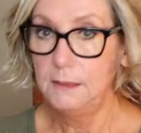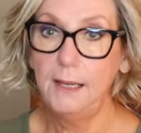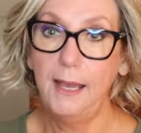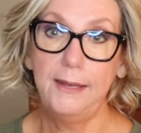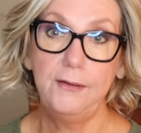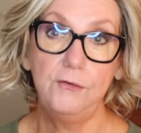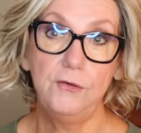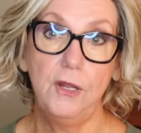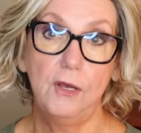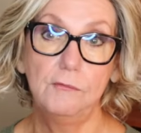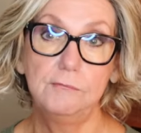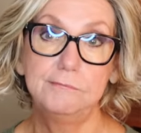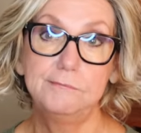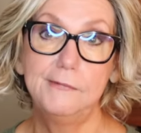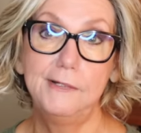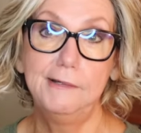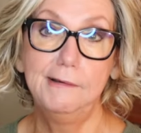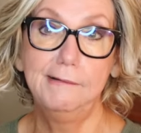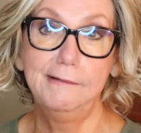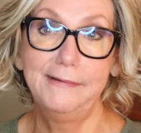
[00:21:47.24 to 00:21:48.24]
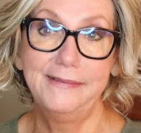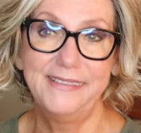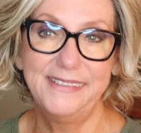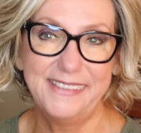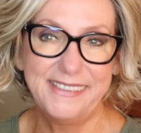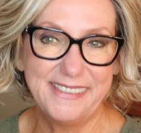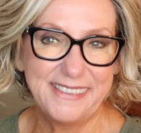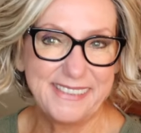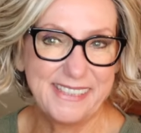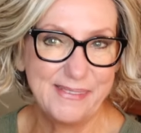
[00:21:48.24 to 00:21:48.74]
I don't know.
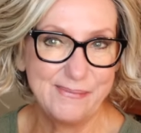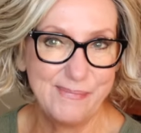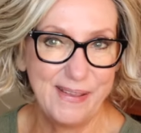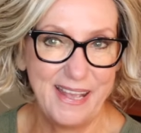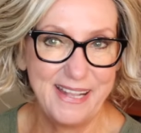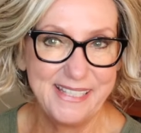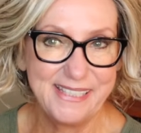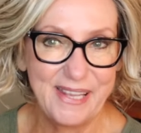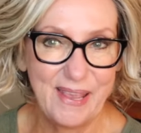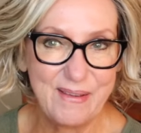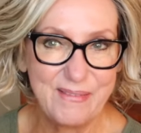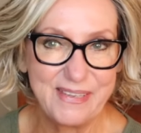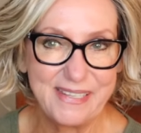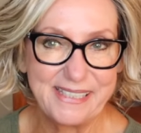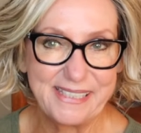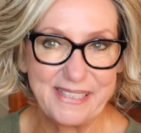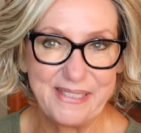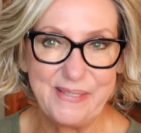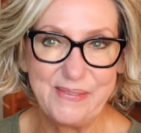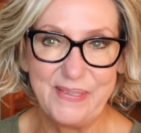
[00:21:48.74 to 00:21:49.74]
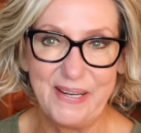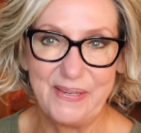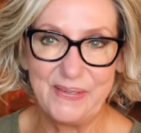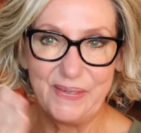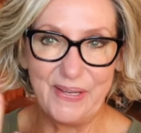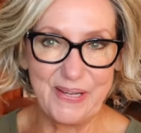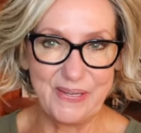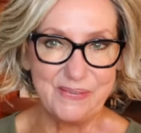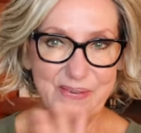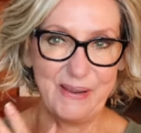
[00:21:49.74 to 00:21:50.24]
It depends. I have to see what
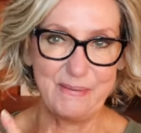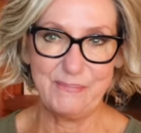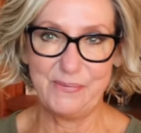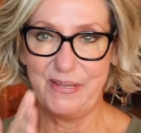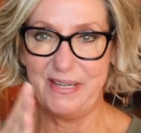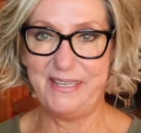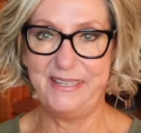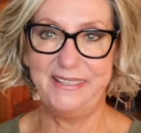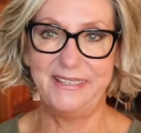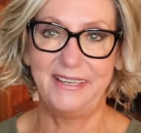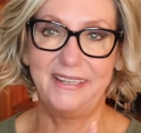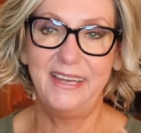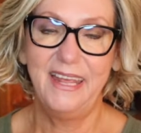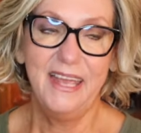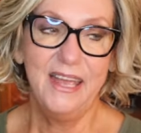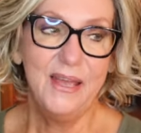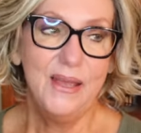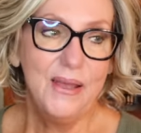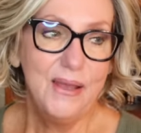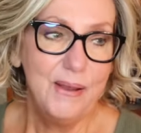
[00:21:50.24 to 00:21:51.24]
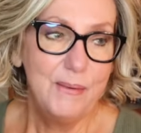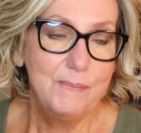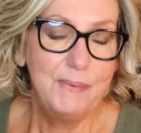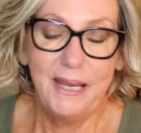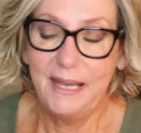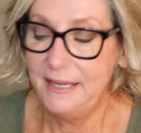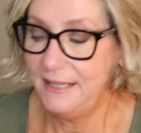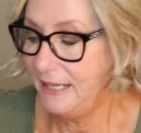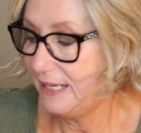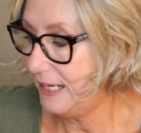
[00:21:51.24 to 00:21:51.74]
order I put it in.
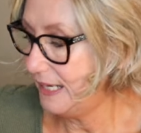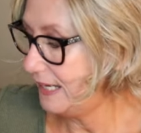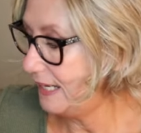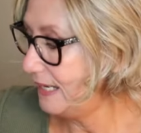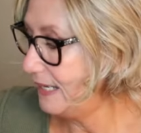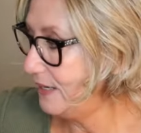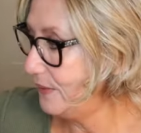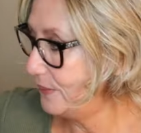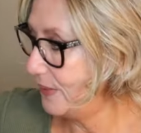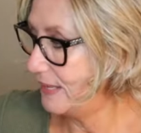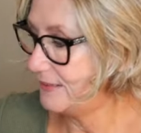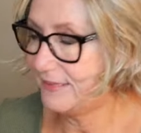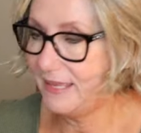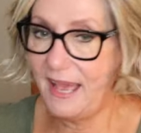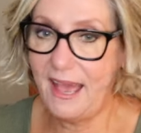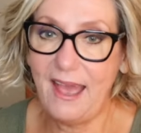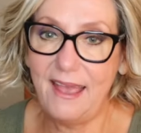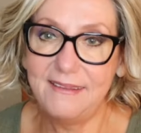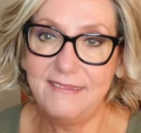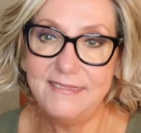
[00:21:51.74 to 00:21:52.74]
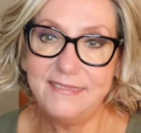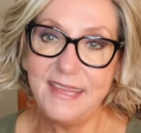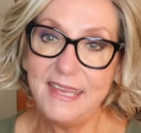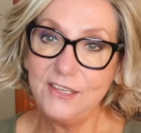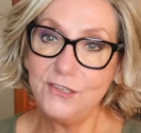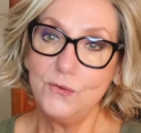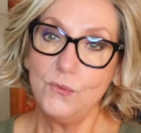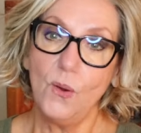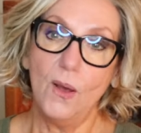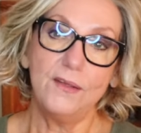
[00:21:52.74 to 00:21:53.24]
But anyways, guys,
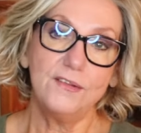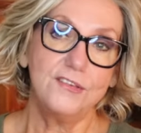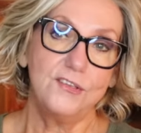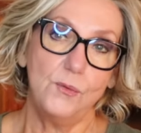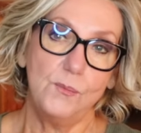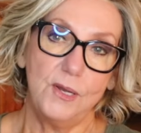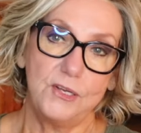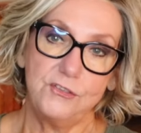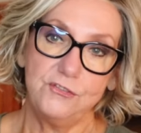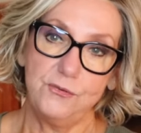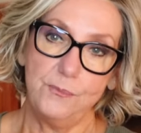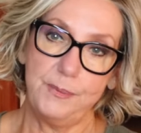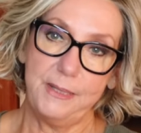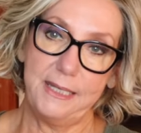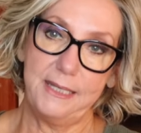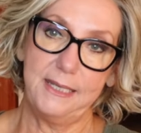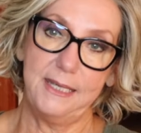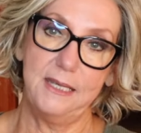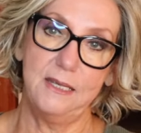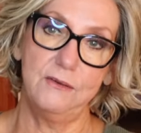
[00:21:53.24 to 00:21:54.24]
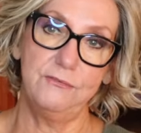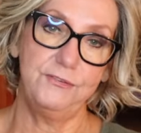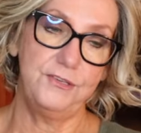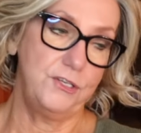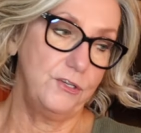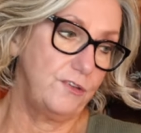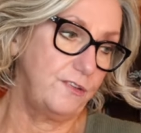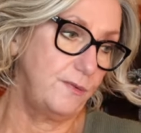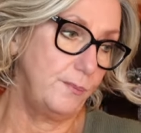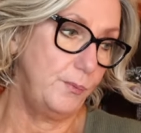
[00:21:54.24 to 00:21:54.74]
thank you all so much for being here, for
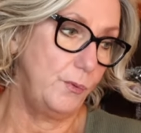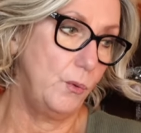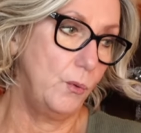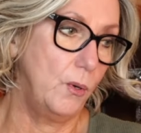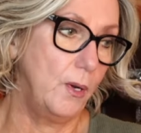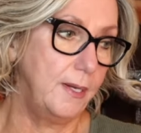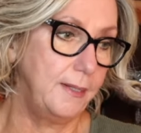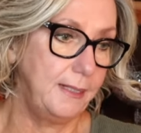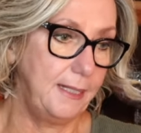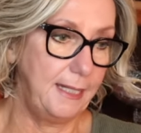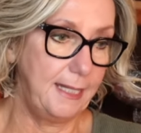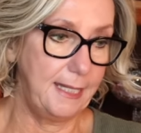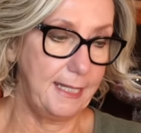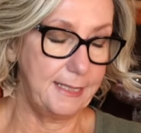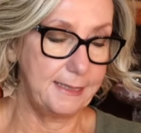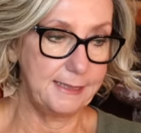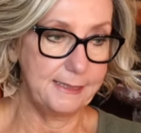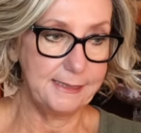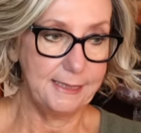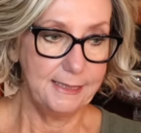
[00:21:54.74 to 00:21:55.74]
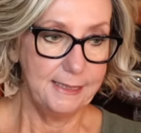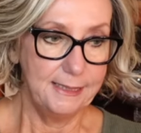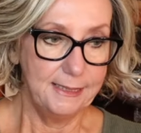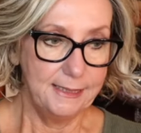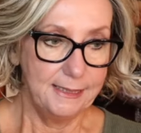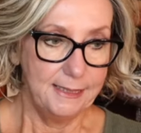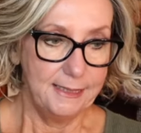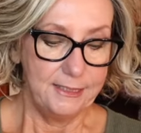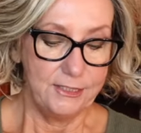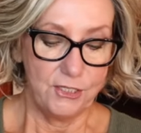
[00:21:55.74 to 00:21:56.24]
your support, and,
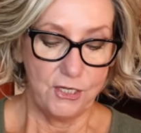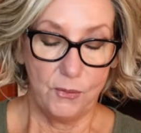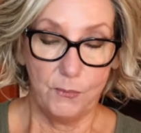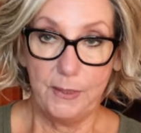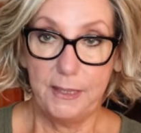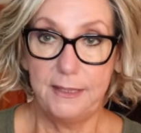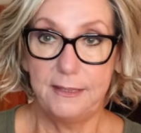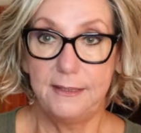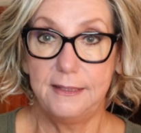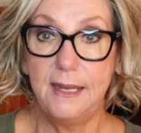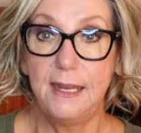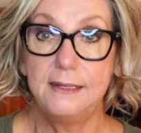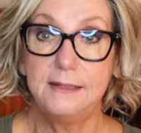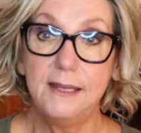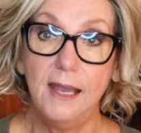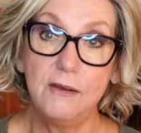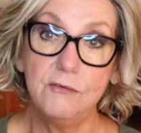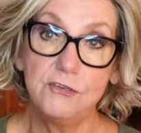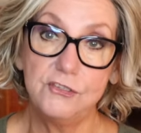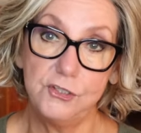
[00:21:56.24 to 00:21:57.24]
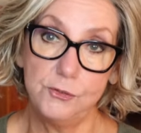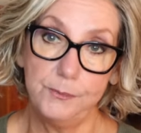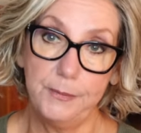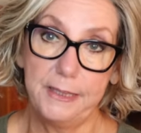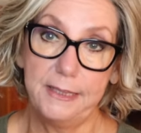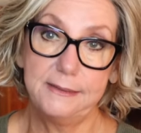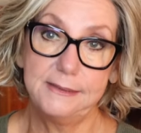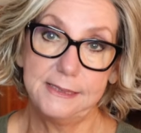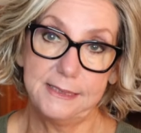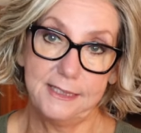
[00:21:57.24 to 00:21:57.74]
you know, and encouraging
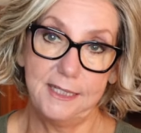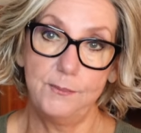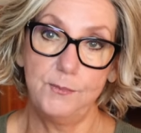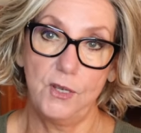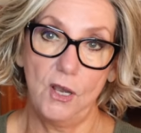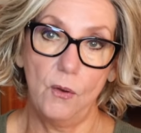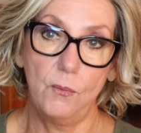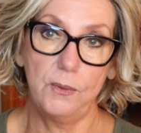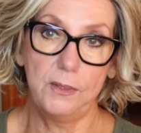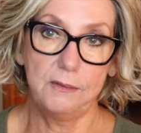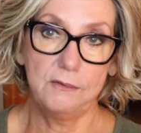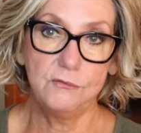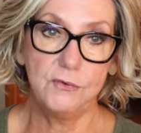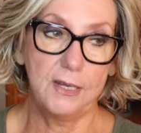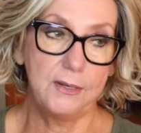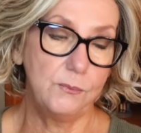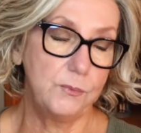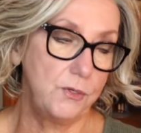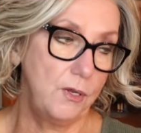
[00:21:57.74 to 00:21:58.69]
me to keep going, right?